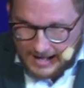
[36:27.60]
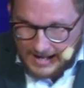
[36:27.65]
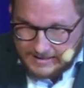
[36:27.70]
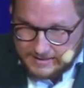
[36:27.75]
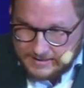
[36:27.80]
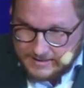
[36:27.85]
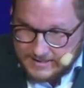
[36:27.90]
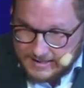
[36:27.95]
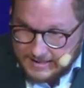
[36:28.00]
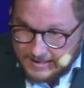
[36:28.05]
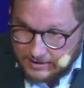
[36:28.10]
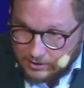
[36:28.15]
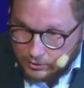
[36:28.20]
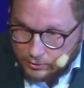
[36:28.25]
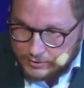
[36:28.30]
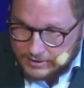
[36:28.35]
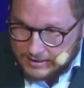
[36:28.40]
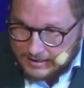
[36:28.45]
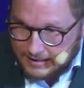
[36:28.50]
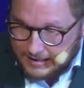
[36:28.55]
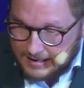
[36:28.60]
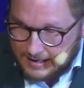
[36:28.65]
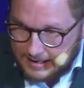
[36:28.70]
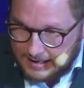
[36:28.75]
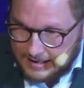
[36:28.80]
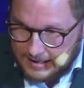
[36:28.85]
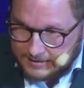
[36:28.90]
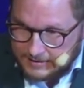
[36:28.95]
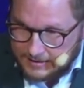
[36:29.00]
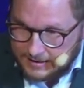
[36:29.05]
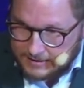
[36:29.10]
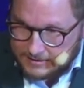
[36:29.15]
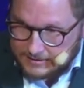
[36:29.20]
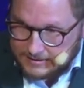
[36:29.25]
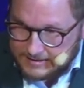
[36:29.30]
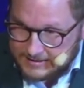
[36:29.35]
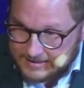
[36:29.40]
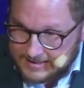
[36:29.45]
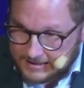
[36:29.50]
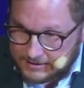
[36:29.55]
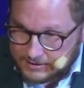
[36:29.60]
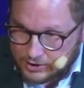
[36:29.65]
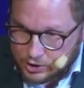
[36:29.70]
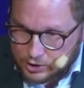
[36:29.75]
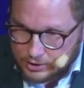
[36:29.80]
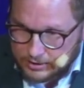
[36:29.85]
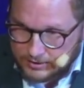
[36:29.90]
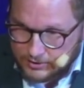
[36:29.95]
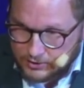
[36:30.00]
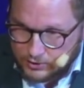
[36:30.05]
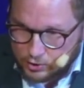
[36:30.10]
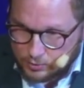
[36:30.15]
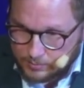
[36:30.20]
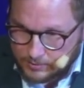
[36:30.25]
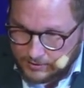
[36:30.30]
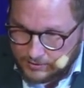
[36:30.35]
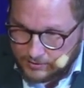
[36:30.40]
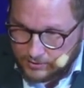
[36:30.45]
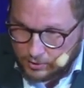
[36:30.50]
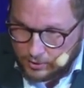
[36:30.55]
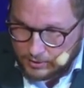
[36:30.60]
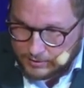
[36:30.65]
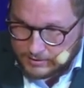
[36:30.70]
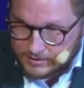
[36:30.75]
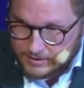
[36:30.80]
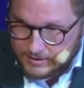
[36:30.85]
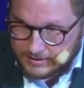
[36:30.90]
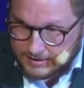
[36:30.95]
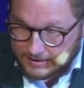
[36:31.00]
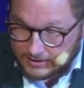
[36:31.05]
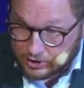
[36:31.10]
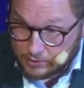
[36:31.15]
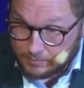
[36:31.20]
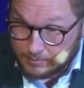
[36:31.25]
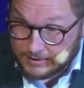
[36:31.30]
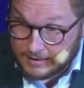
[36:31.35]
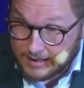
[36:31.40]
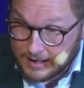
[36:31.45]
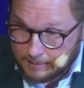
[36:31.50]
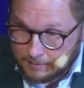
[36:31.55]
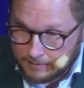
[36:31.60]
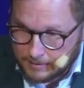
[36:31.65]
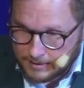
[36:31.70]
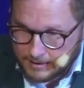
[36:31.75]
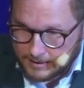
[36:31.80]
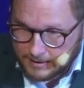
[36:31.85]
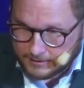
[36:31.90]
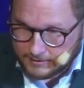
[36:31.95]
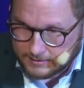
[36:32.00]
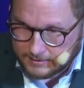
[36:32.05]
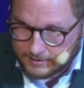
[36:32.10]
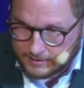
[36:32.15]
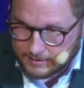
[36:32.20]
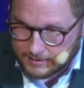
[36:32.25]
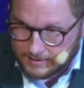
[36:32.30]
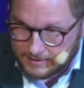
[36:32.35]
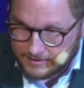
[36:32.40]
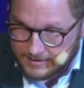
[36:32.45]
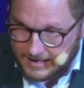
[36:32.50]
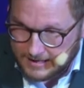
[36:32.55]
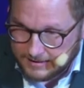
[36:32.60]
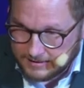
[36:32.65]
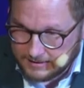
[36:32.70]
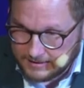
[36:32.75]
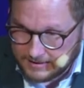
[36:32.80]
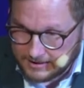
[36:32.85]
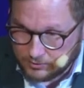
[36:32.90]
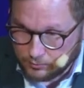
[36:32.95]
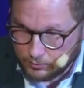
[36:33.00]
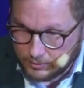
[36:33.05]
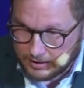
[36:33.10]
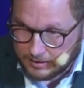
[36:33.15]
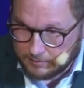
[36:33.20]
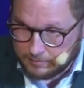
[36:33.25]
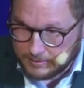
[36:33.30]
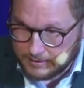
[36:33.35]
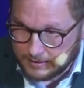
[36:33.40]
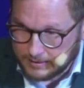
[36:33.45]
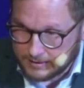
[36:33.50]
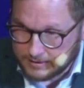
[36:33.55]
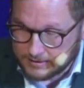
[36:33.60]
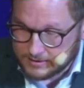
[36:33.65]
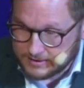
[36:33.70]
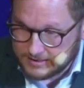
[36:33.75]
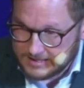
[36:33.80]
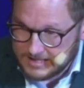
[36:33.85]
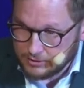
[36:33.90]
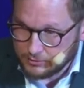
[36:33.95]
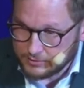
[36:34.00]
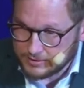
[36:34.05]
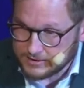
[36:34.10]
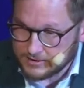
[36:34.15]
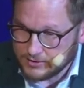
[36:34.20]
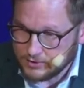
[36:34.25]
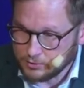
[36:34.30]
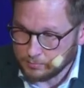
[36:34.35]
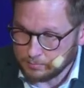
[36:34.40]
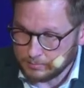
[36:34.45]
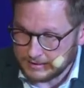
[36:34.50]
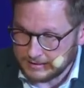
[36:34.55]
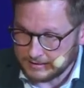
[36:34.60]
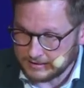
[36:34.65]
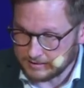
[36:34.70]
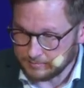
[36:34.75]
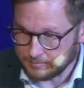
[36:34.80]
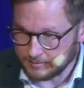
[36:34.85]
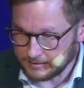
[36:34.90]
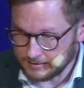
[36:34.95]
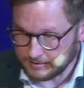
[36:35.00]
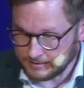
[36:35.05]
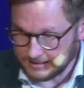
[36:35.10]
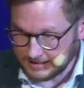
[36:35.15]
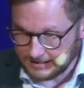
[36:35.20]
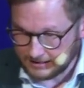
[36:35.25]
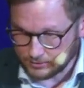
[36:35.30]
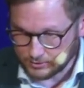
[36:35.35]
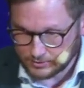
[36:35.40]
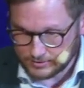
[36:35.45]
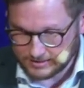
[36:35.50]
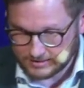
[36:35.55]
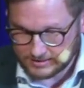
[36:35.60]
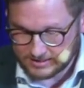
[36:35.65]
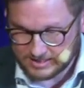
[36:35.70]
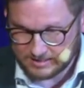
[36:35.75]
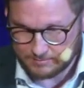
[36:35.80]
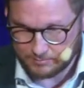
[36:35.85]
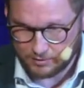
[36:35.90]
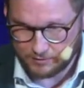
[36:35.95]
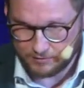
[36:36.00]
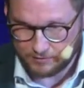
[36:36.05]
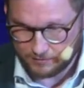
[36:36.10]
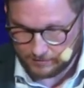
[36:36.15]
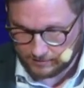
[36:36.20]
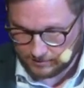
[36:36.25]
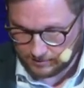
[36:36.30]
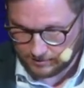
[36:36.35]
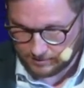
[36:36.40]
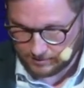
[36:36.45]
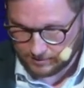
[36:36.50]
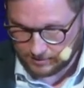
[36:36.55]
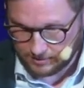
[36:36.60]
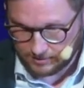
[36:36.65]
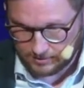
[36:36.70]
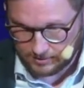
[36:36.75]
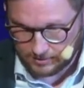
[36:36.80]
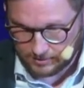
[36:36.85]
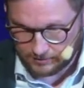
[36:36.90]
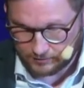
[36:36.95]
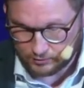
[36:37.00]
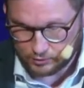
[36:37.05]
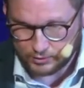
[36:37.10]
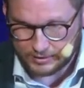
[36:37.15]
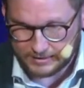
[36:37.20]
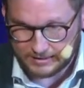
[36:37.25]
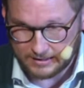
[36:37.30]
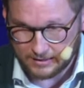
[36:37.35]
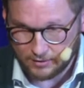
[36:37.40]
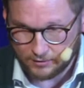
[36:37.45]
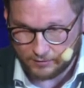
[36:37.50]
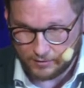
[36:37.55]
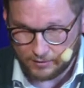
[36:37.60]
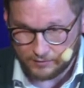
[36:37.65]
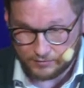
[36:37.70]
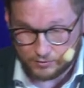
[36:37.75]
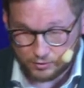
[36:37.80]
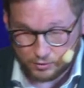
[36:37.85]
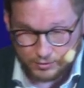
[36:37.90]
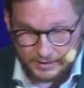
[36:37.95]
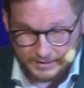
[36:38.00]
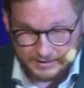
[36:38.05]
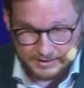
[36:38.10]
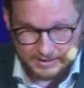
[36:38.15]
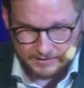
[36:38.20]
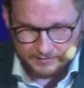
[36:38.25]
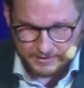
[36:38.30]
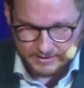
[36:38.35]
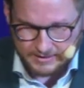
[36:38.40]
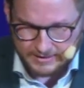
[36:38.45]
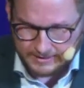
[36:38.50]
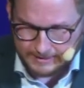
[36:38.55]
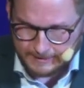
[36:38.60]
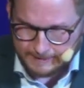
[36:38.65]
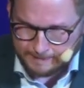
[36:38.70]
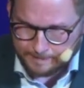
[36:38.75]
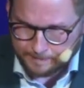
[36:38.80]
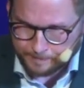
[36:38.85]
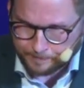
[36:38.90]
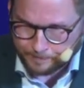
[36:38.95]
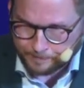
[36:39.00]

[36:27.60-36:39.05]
Hence, it looks like art and needs additional human thought and skill to become art. Then it will be a serious new medium in the ecosystem of, of, cre of, of creativity.